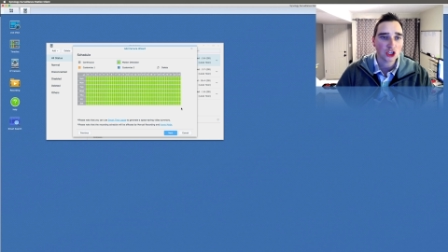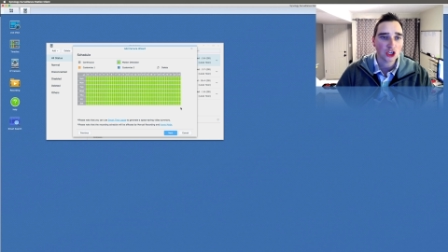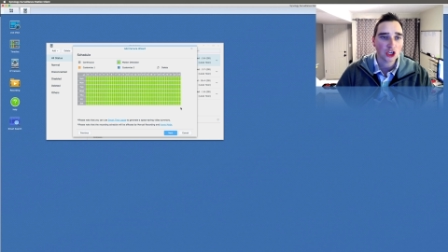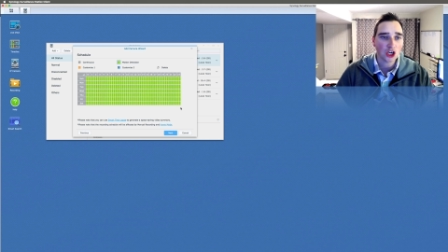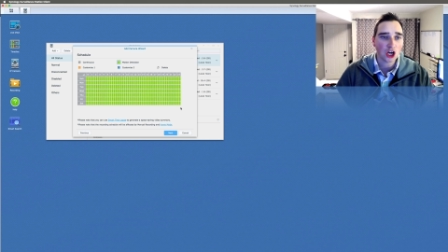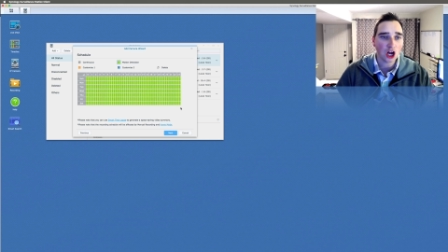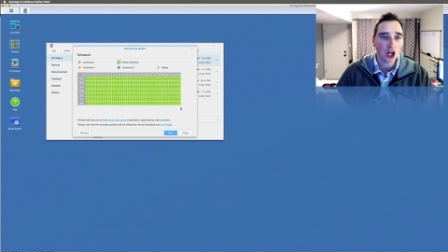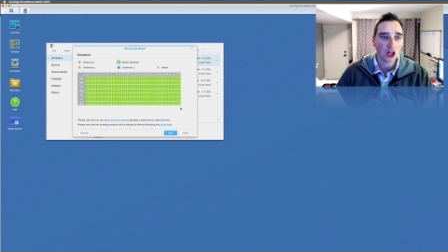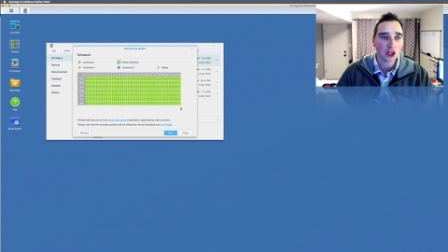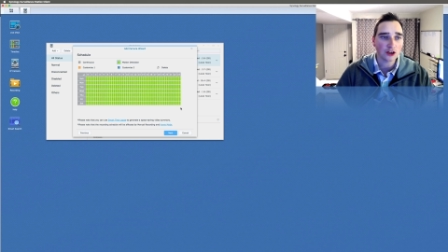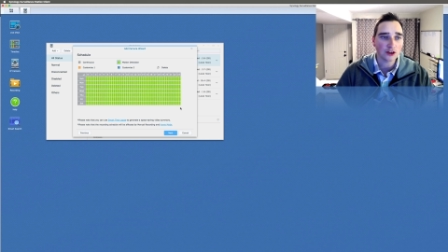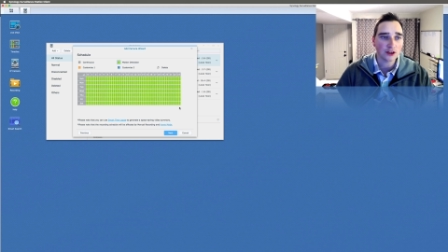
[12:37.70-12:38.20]

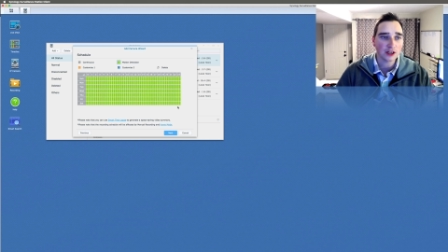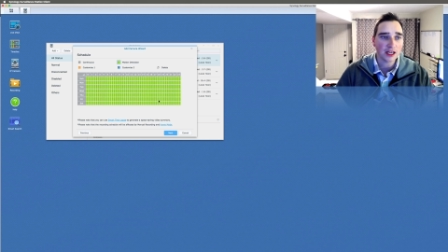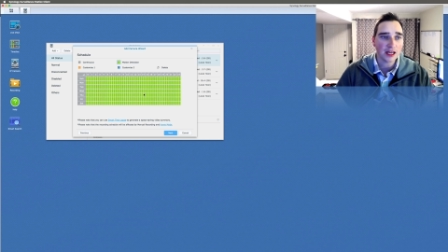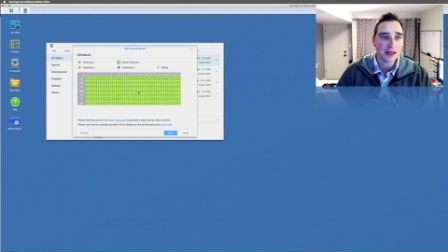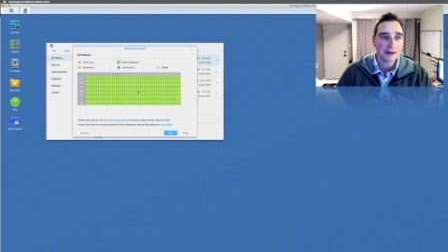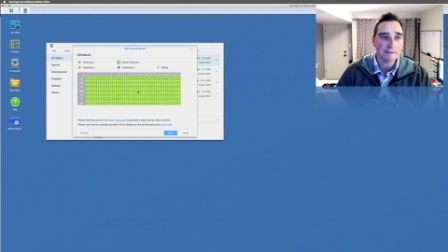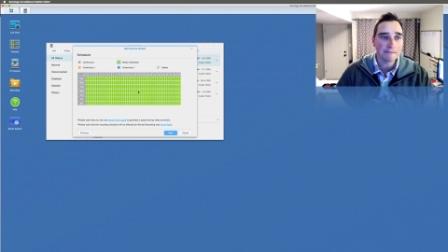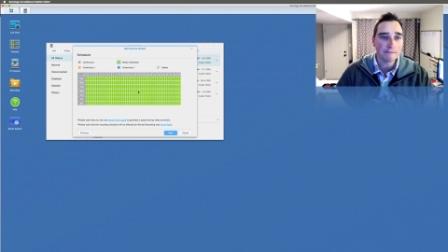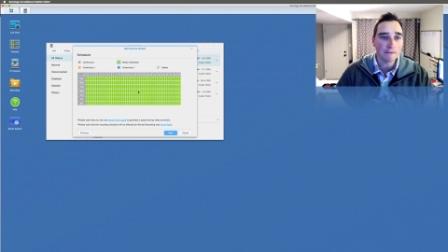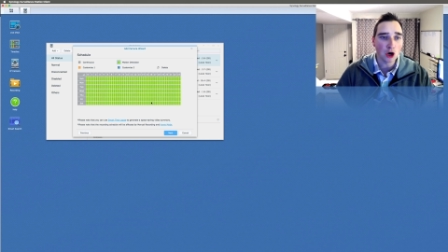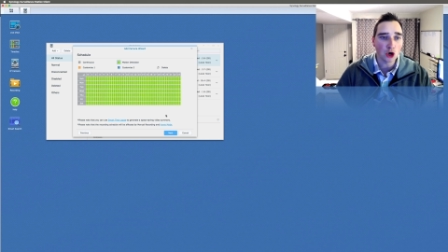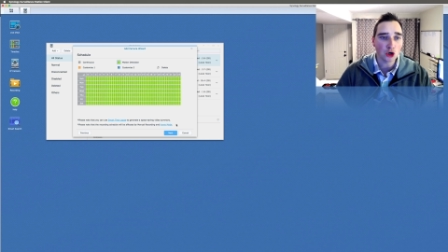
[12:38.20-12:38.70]
colored
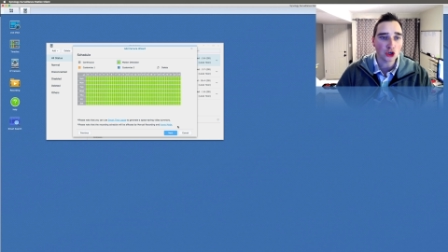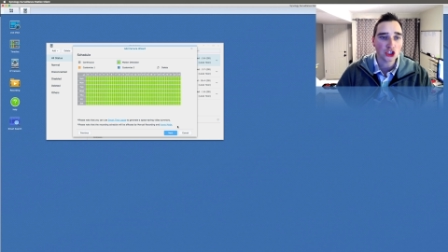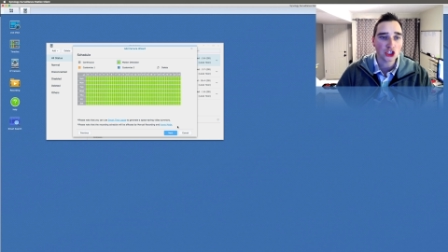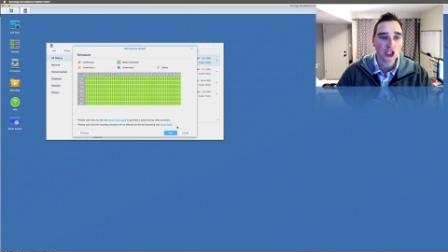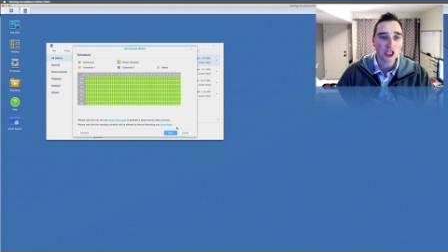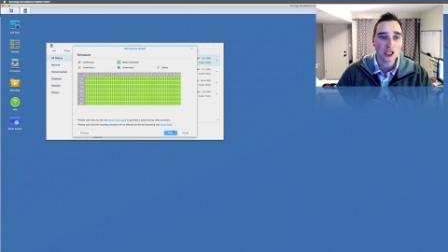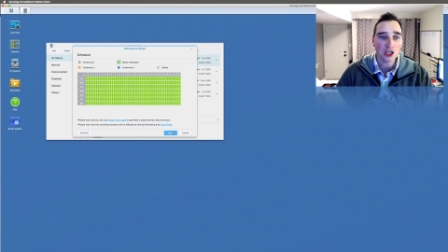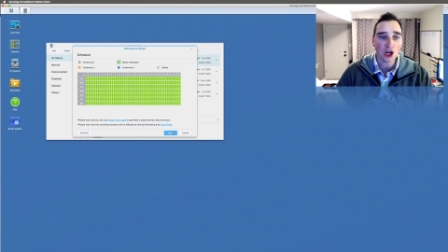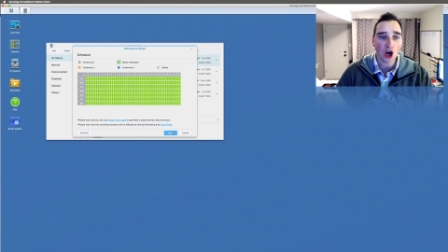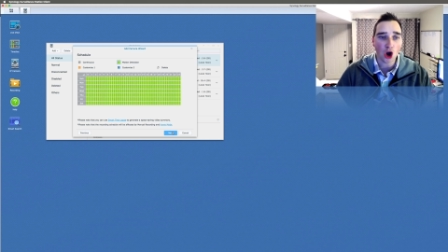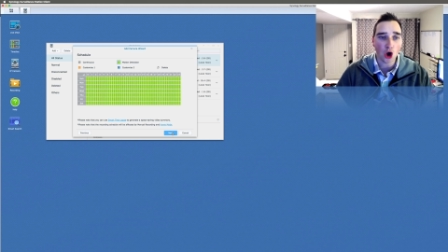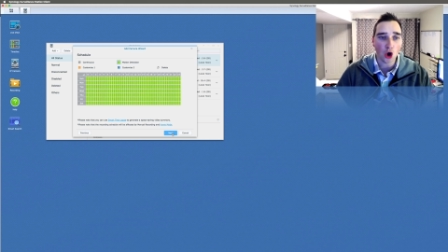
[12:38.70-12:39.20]
in
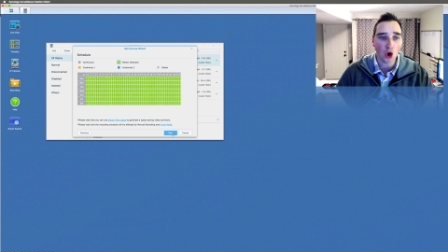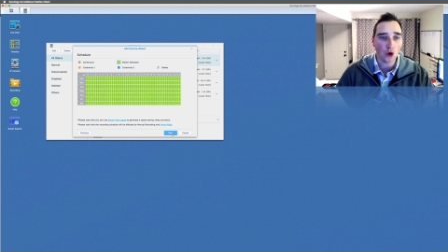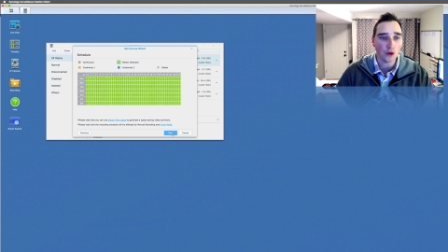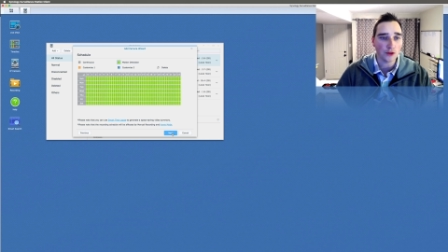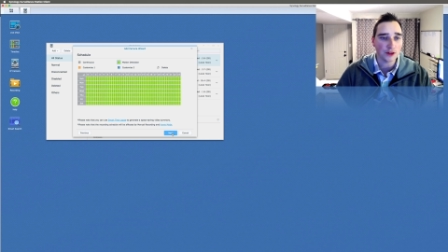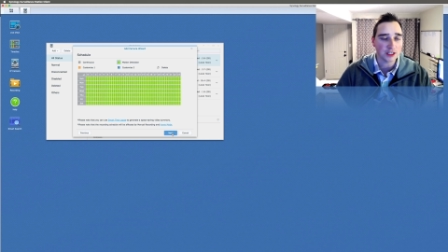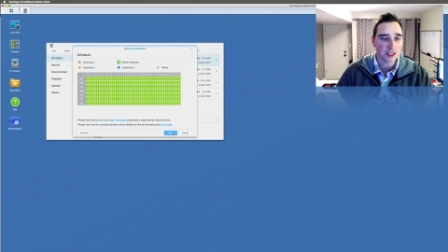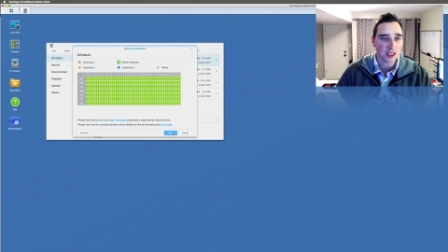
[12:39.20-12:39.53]
motion all the